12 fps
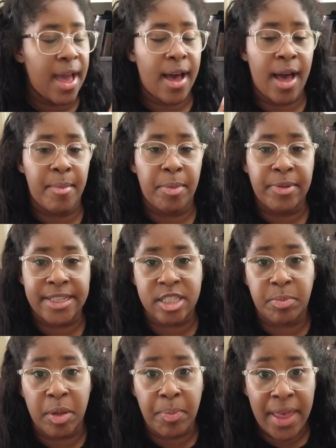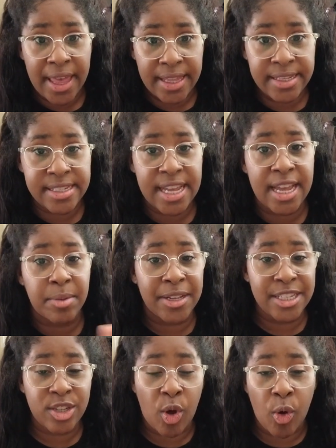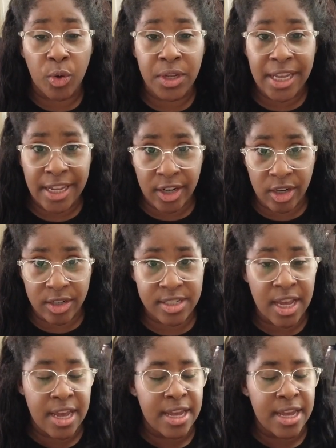a place to put pins, and a place to hold ears.